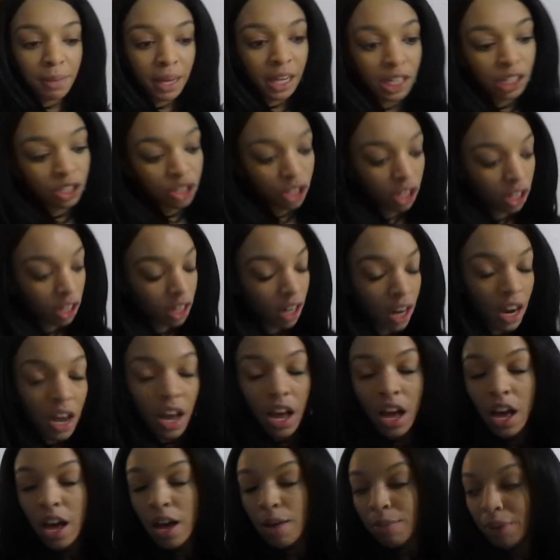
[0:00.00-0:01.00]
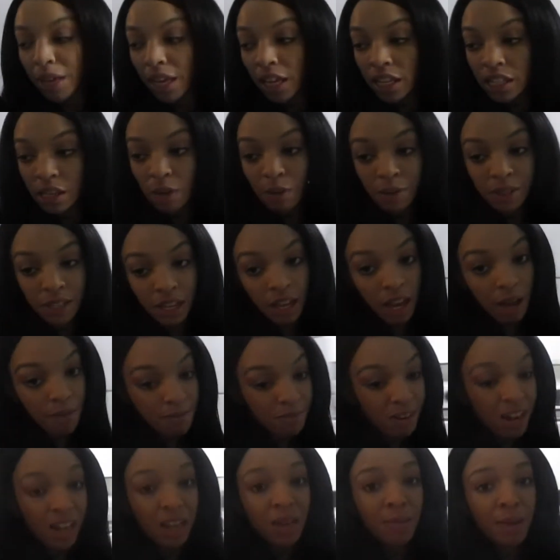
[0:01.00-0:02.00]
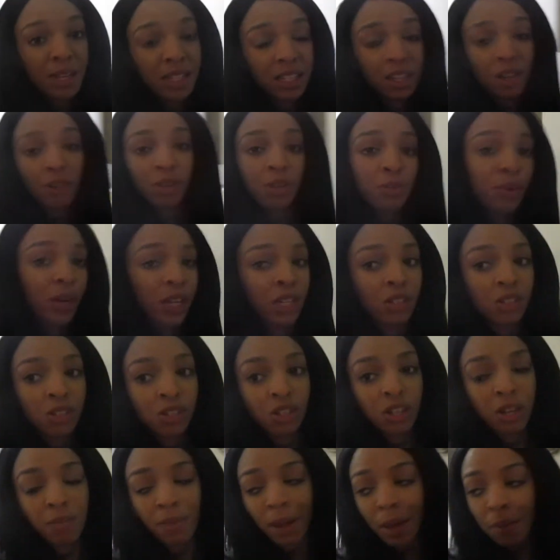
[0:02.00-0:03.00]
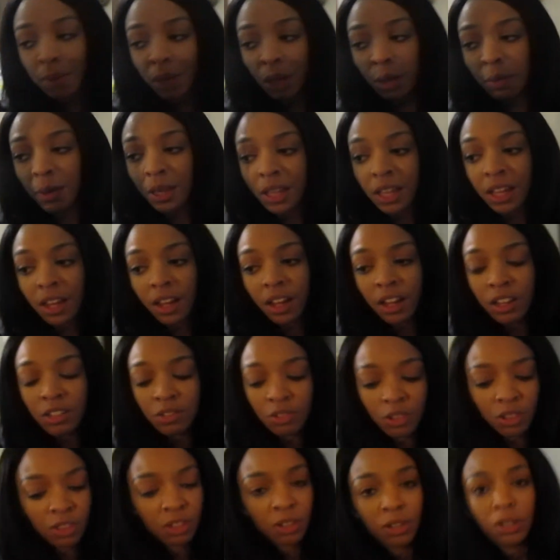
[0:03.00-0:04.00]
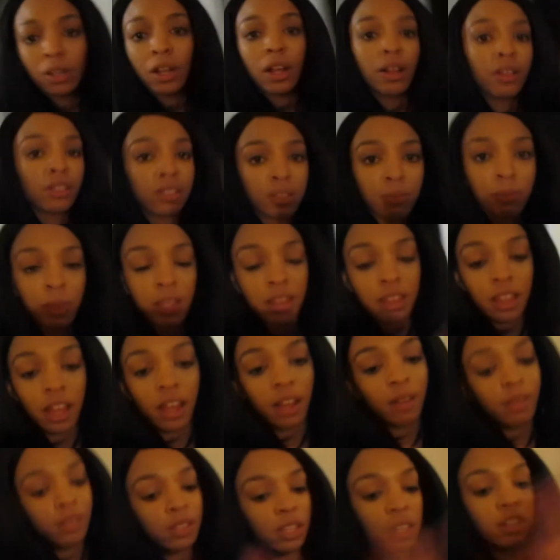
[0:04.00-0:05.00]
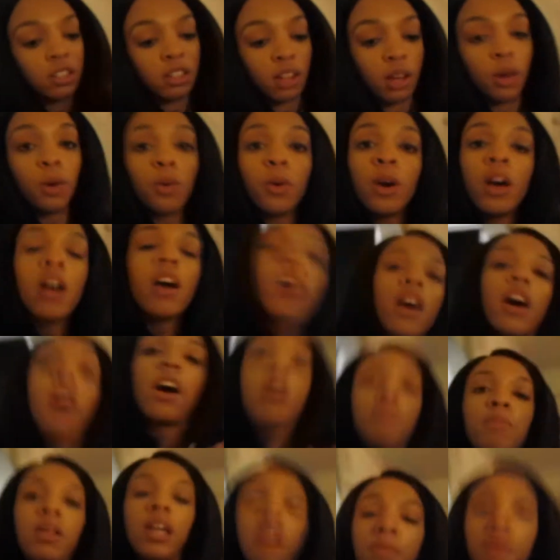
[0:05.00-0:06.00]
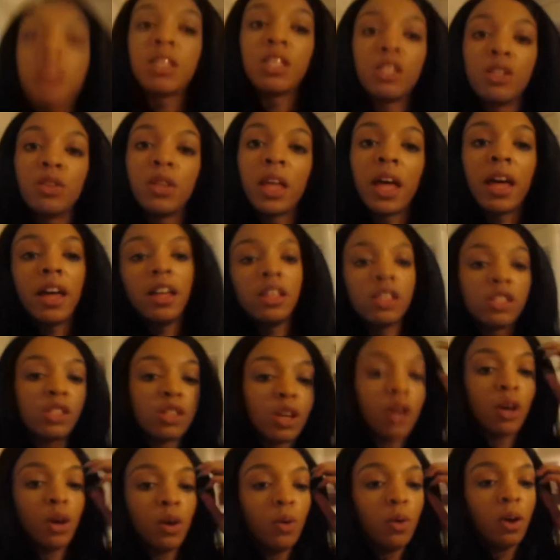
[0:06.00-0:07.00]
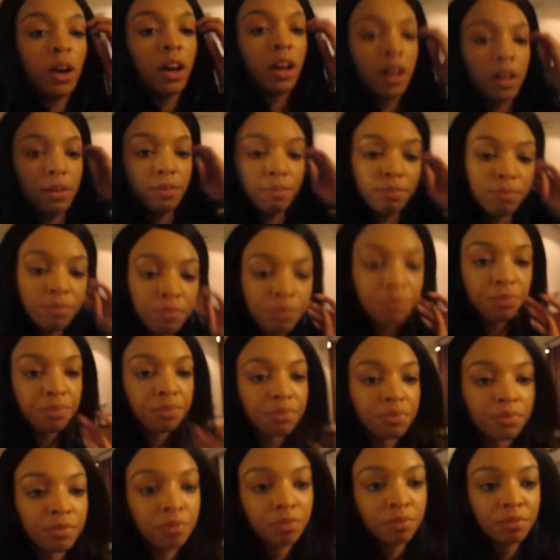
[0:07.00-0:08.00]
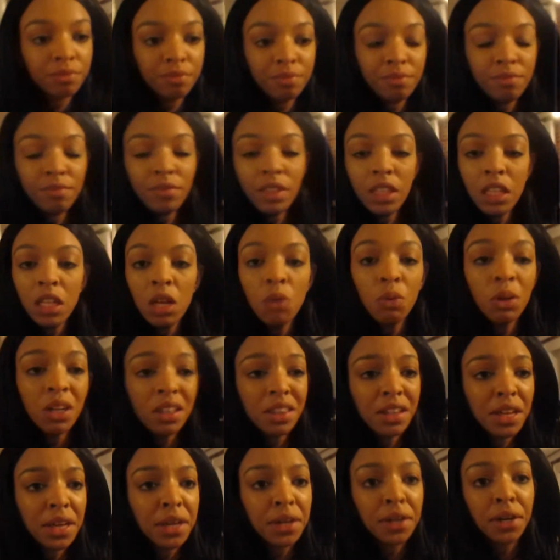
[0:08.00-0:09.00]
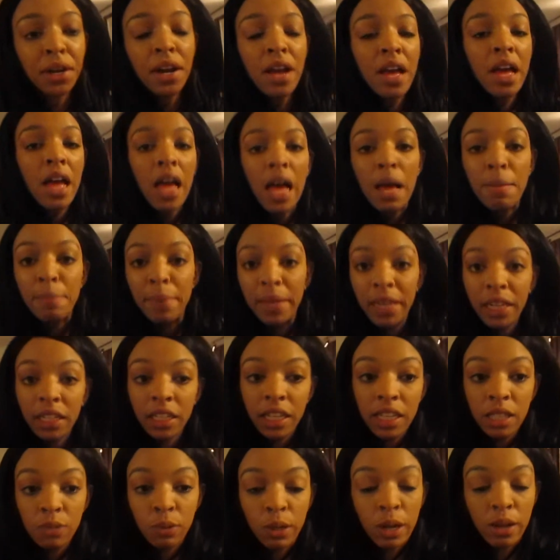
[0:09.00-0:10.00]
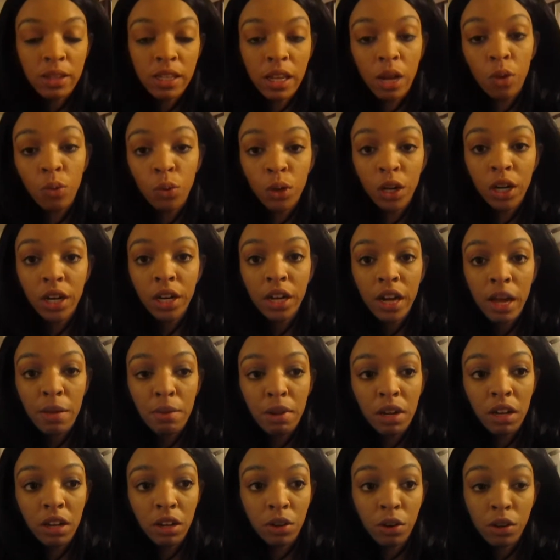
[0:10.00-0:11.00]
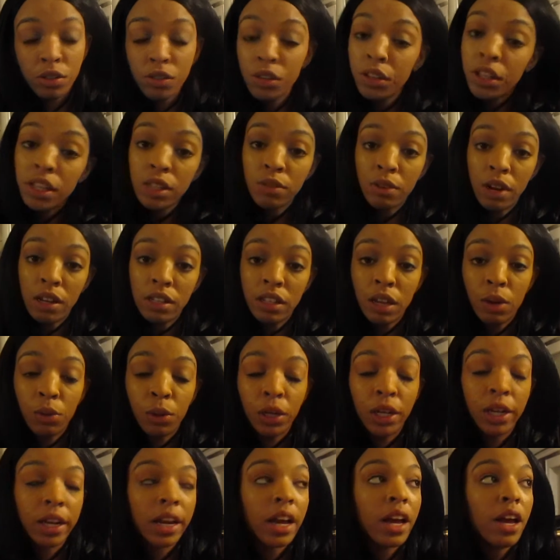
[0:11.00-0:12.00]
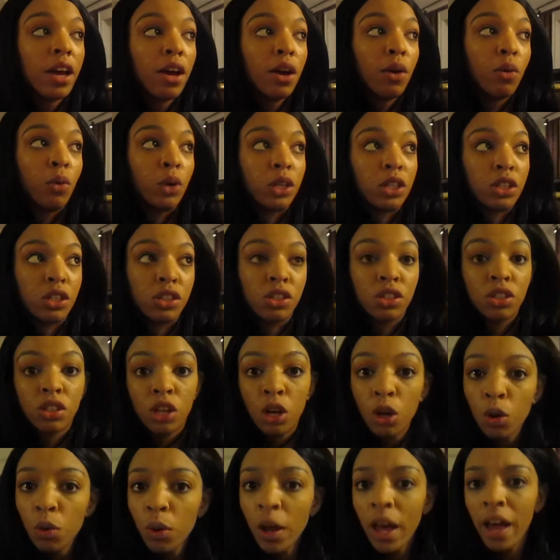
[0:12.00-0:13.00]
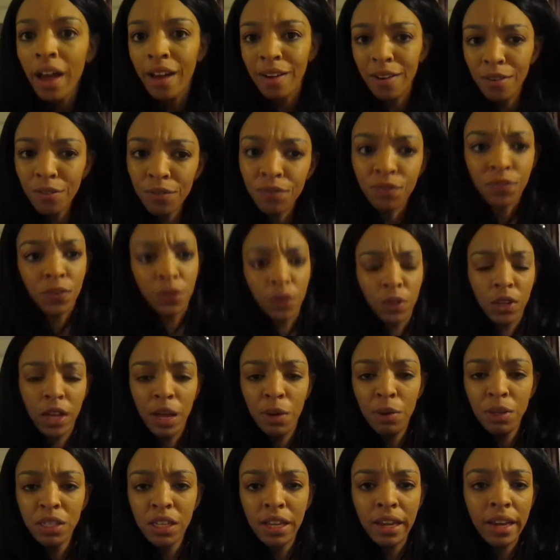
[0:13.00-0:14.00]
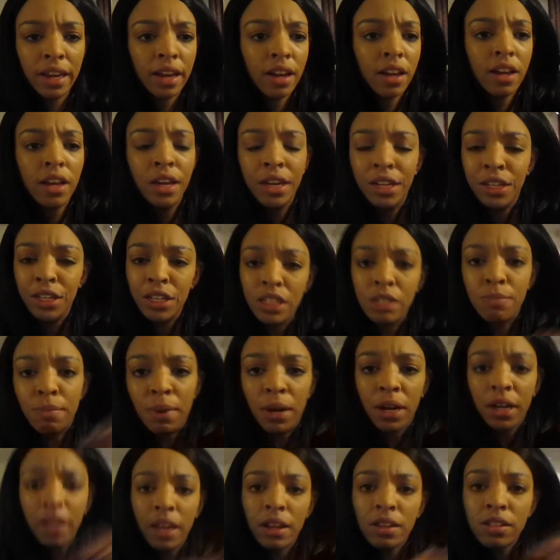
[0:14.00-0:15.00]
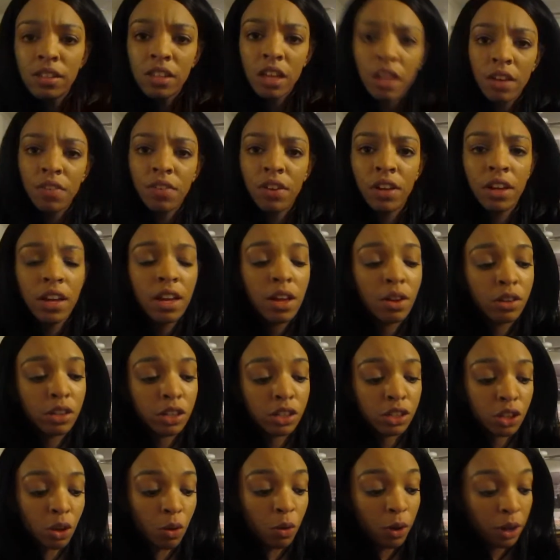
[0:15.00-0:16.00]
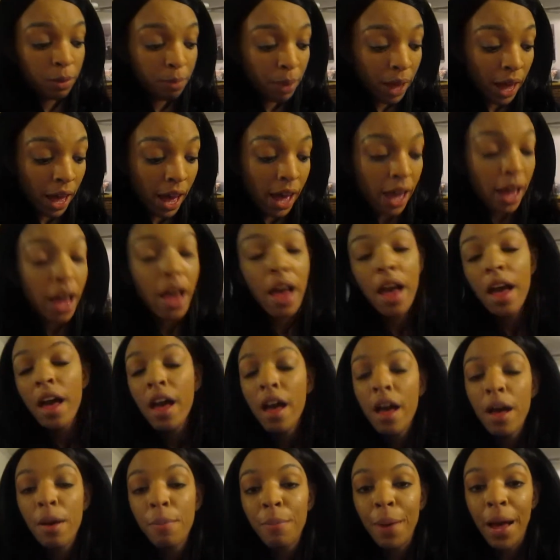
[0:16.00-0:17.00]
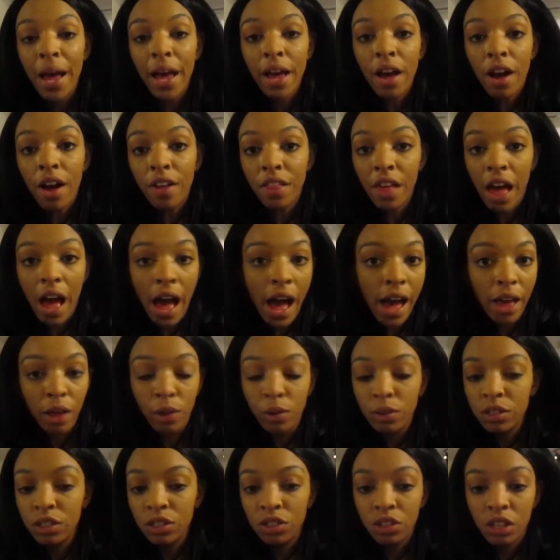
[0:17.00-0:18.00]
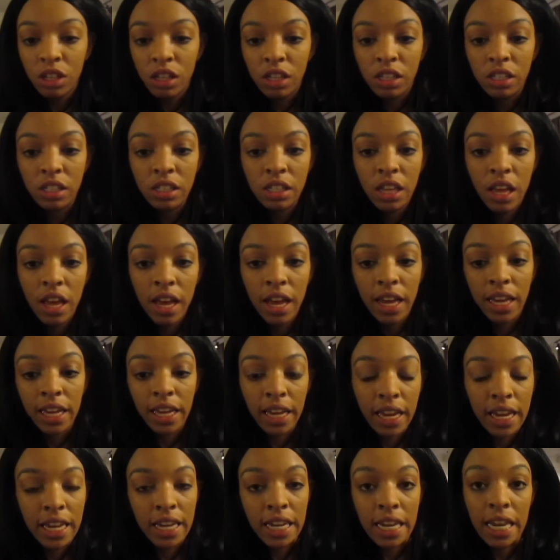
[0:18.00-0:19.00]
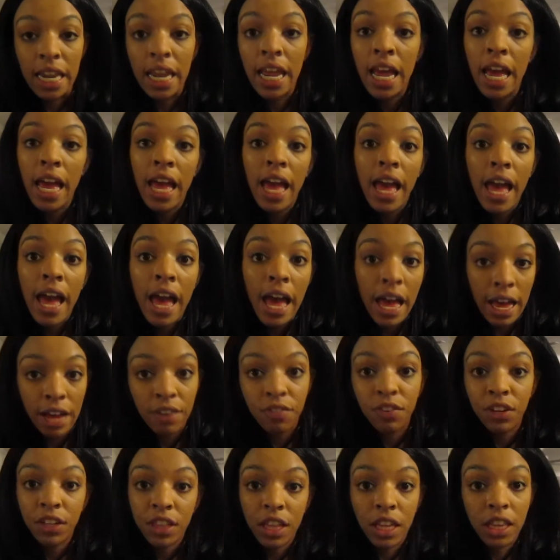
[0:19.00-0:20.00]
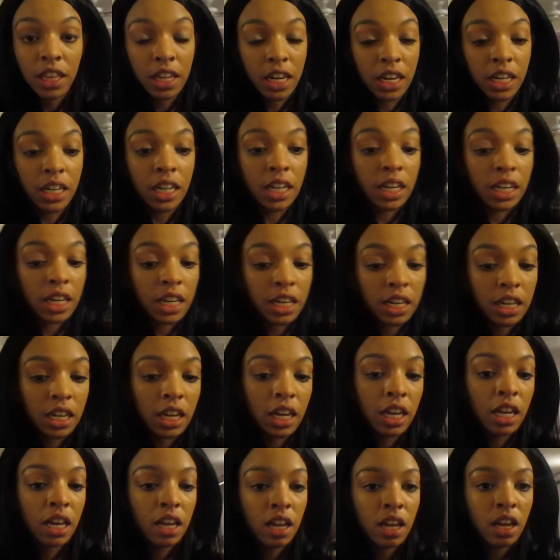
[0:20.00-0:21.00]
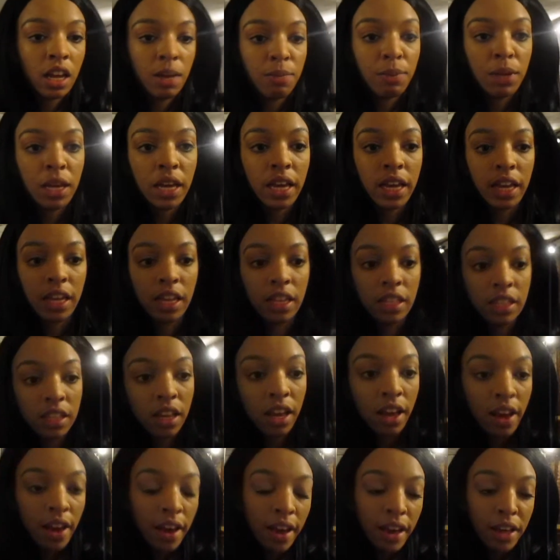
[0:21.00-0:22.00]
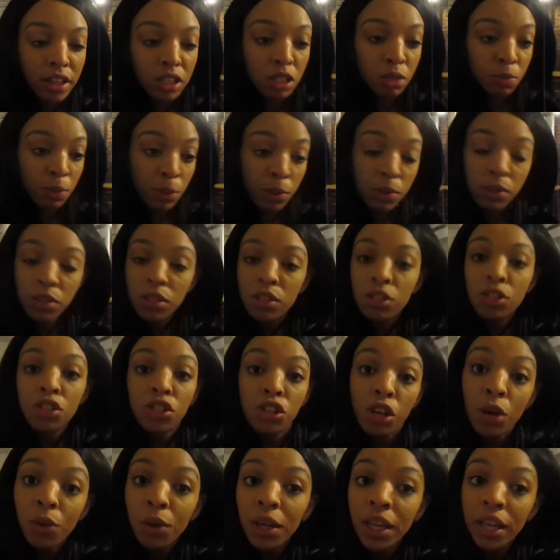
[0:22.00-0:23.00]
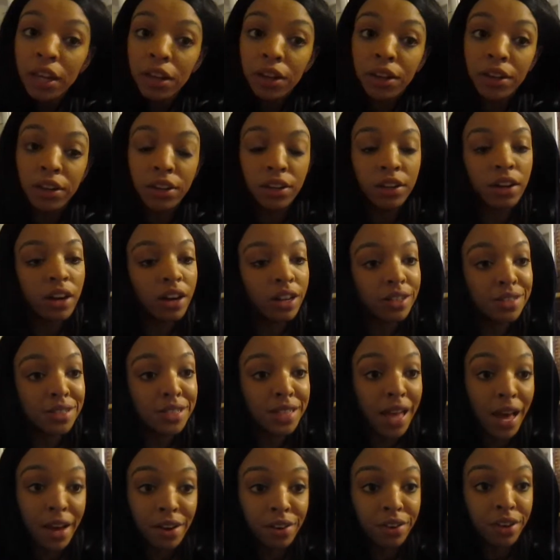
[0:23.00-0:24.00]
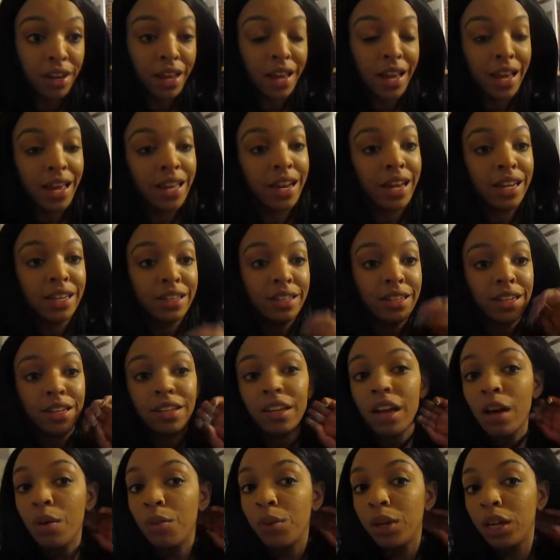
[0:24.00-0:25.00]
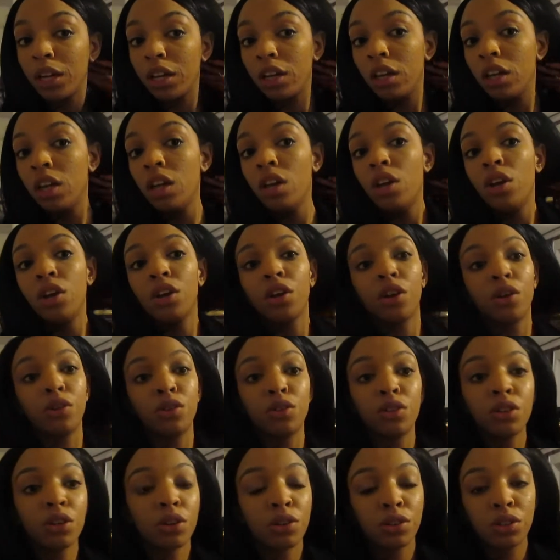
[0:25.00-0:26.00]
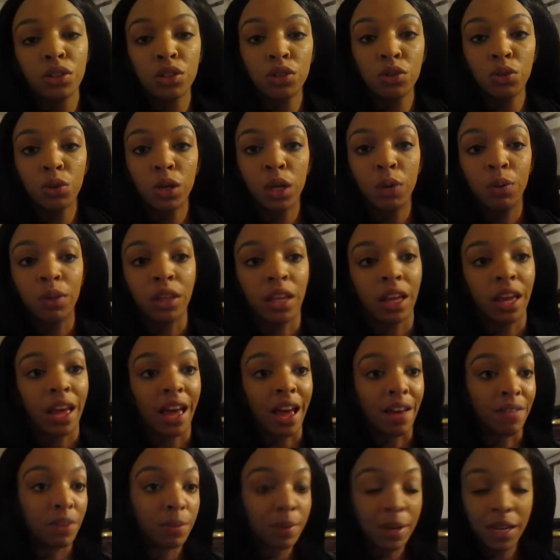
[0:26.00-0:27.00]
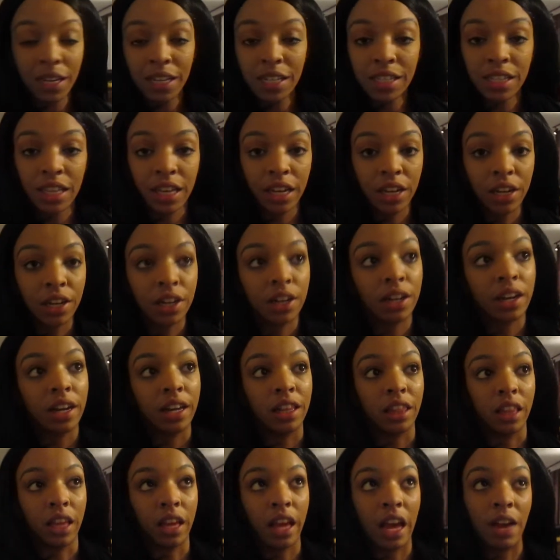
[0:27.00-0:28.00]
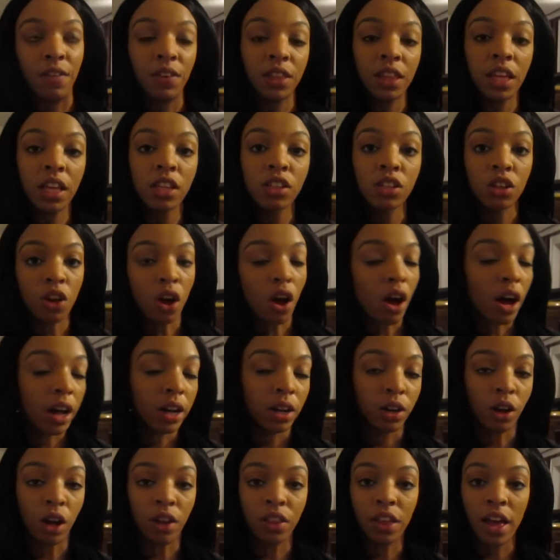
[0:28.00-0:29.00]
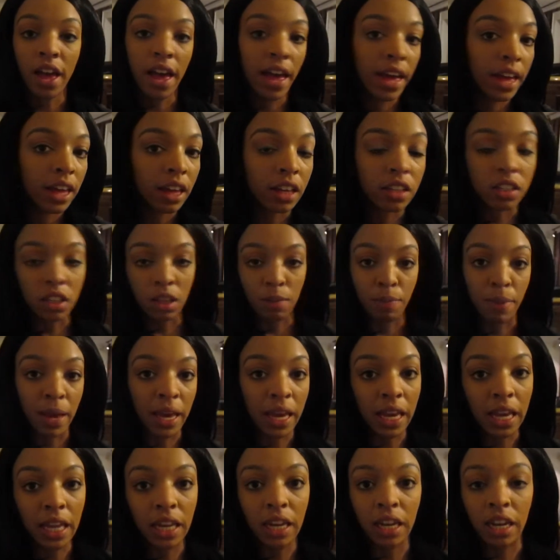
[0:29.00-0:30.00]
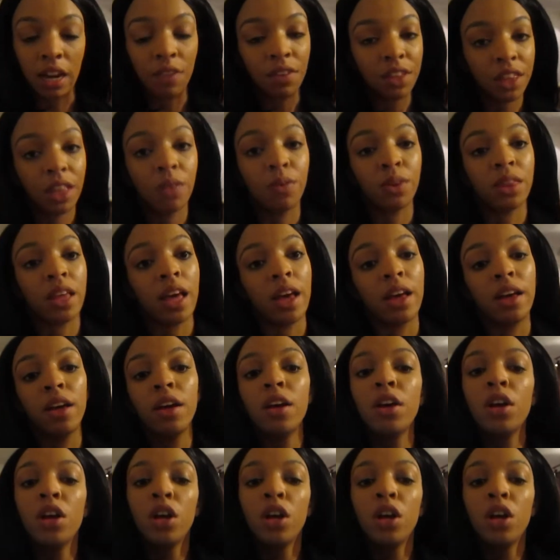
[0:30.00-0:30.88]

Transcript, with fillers: major because I was like, I'm not about to go to the register and my bill be like $130, something like that. I was like, no, I'm not about to do that. So um, I went in there. I made a list when I was at work. I made a grocery list when I was at work, which is so helpful. I was like just marking out stuff, just going by, by all the aisles and just getting everything that I needed because it's supposed to snow here on Saturday and I did not want to goes to the grocery store when like everybody's there and like everything's gone and all the eggs and the bacon and everything like that